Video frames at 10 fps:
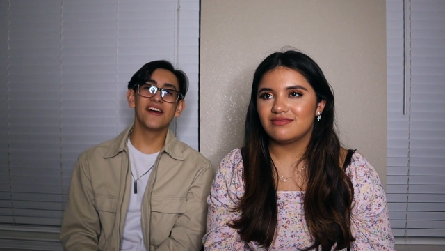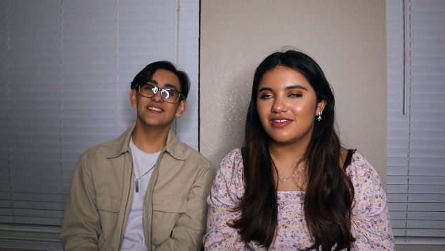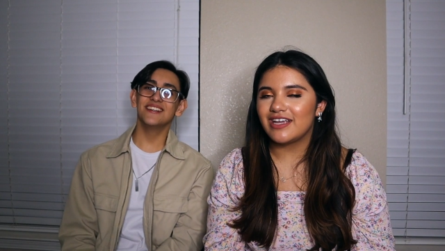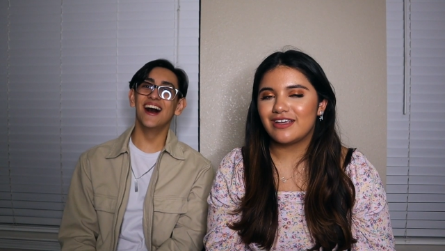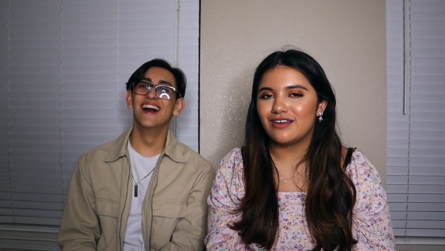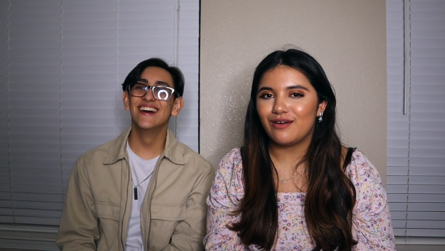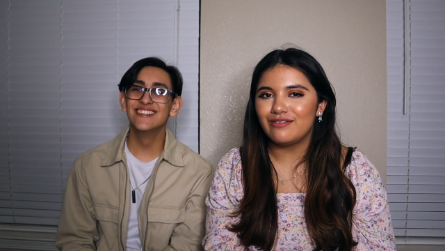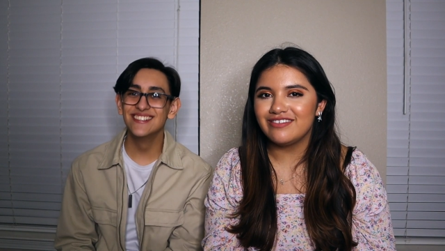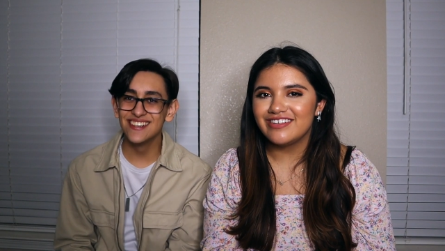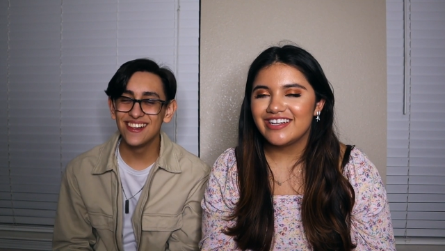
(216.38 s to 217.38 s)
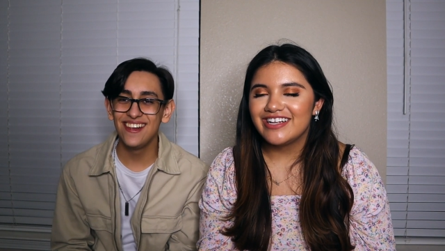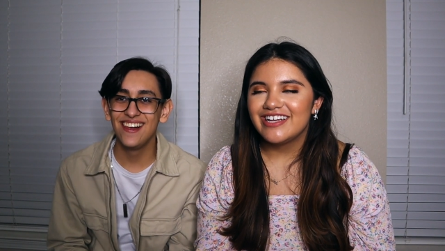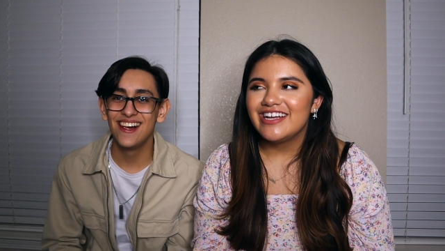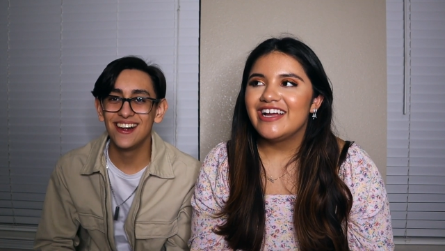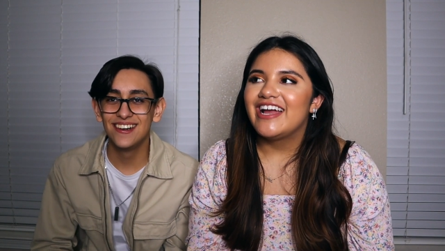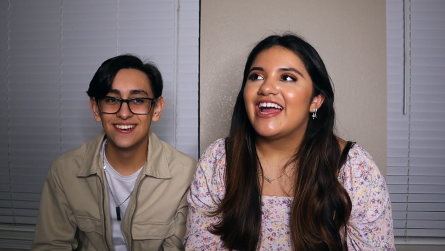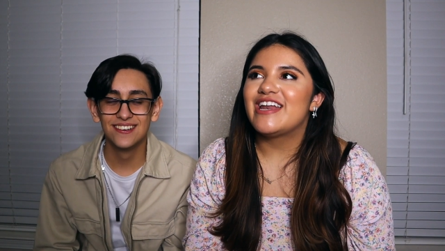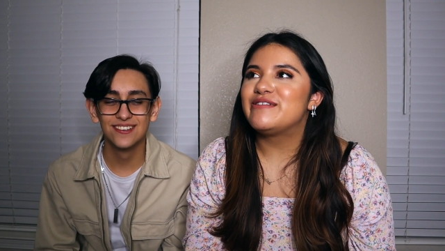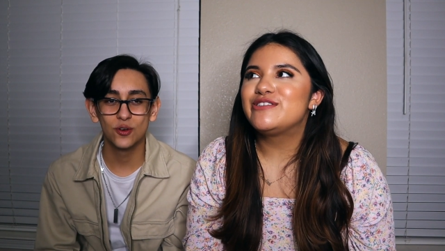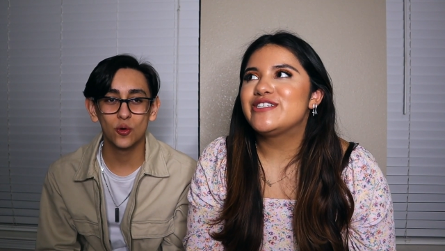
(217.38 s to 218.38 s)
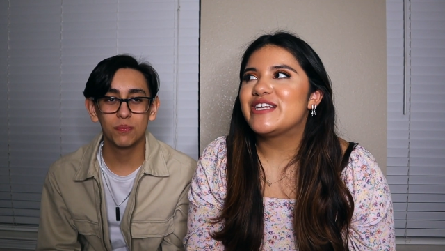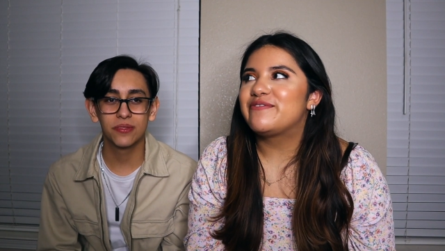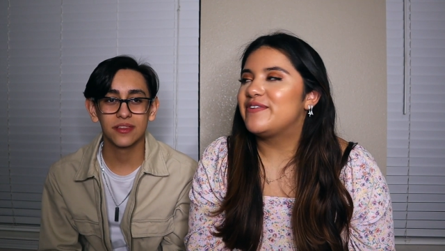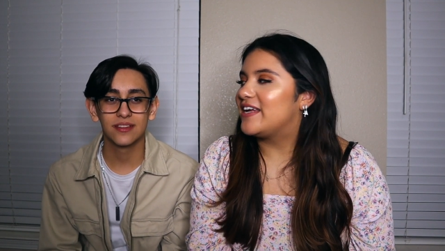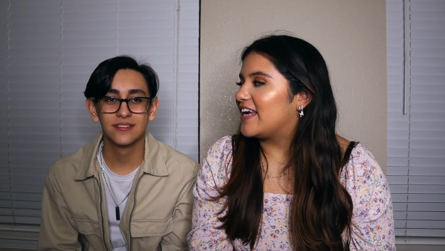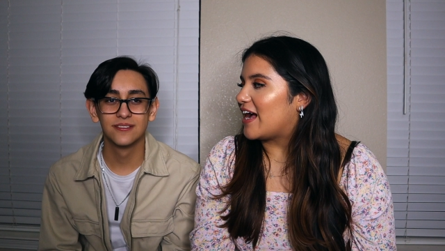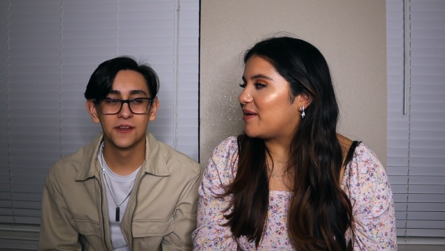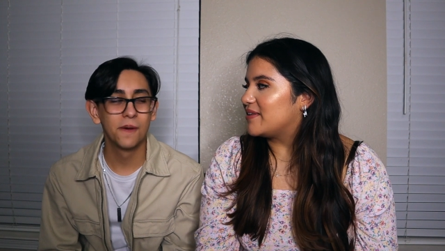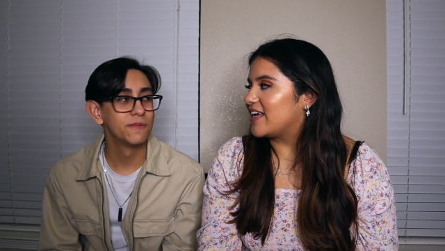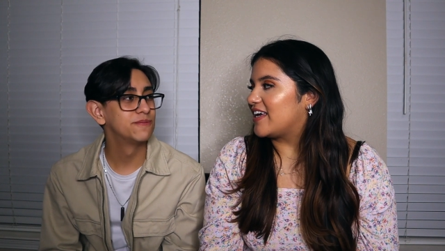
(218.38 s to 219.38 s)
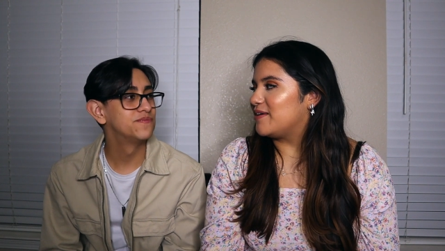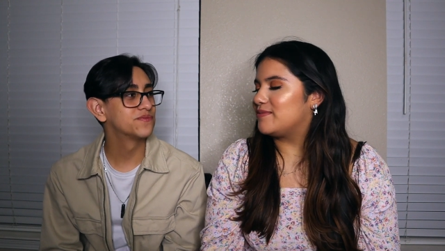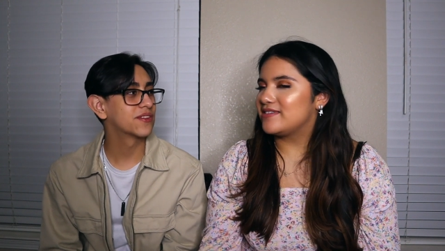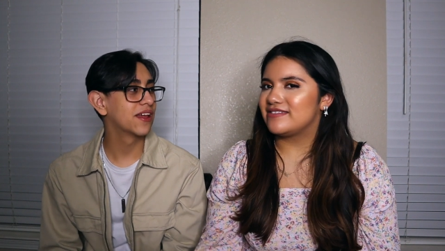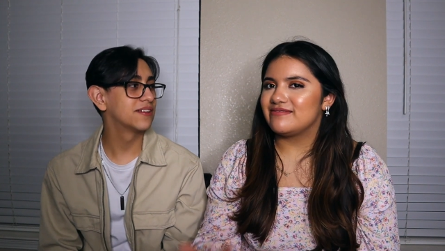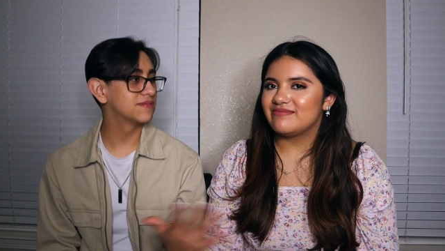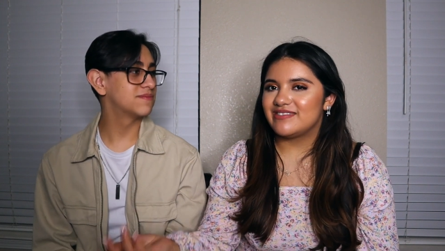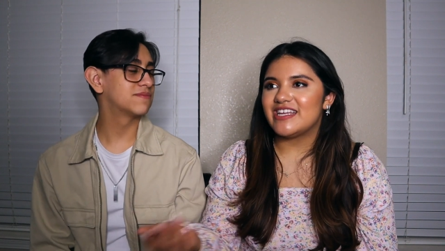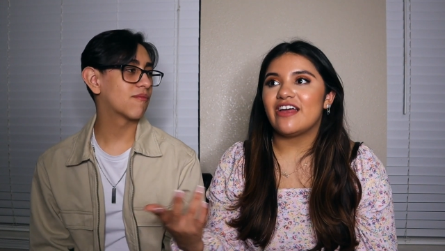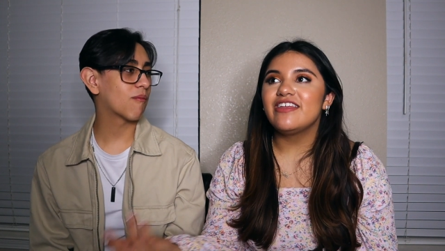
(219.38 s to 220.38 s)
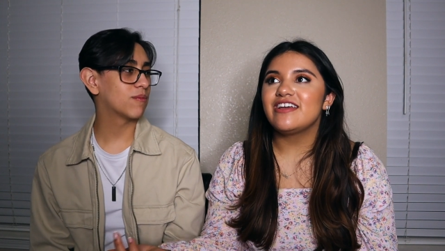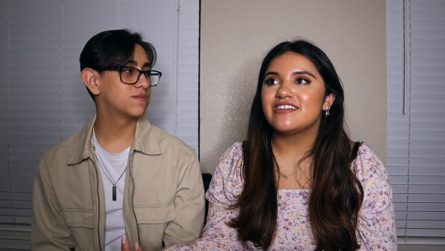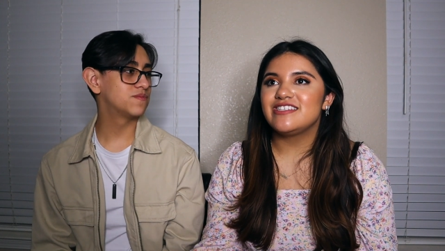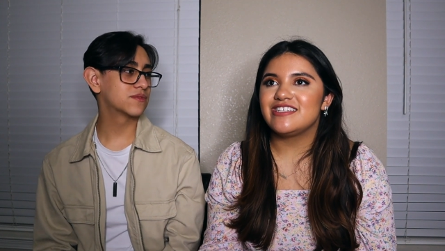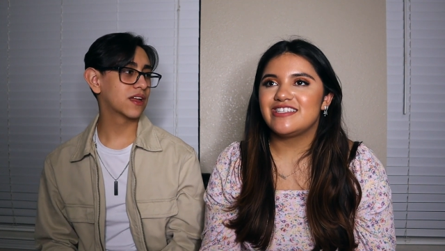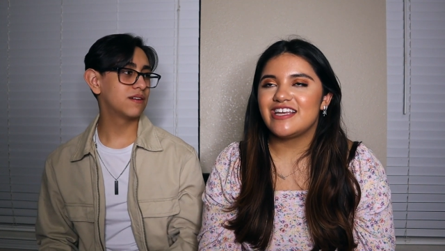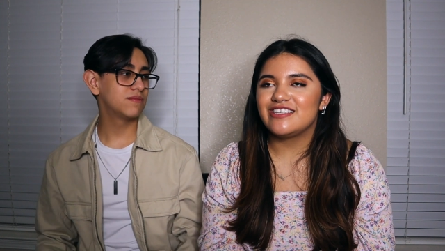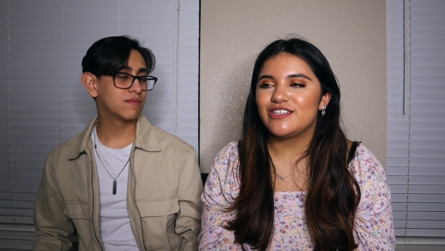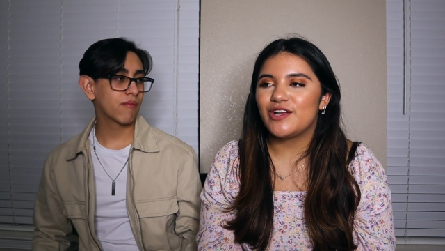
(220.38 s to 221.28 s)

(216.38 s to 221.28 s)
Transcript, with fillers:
Speaker 1: like, you know? And I was just like freaking out that he was telling us these things, you